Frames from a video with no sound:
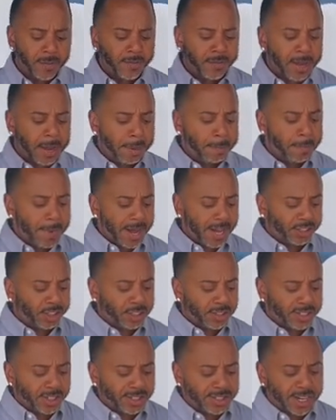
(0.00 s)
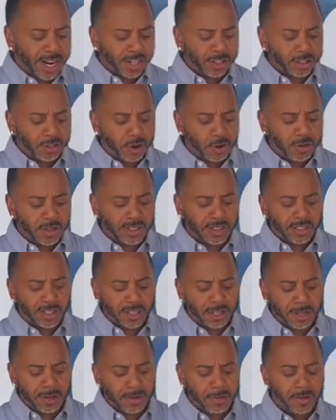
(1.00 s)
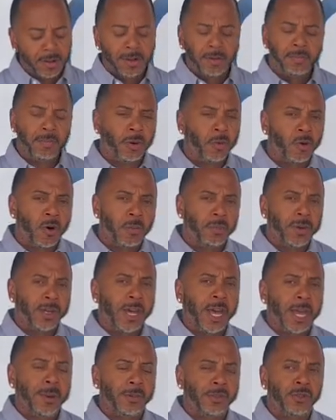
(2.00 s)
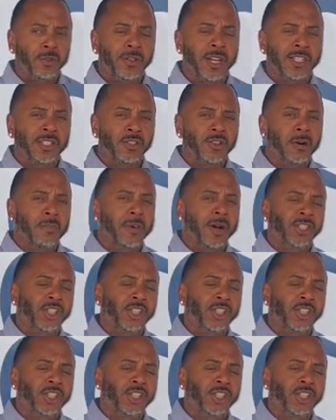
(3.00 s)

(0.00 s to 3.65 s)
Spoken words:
A man shall desire to go in the city, but won't be able to. That's talking about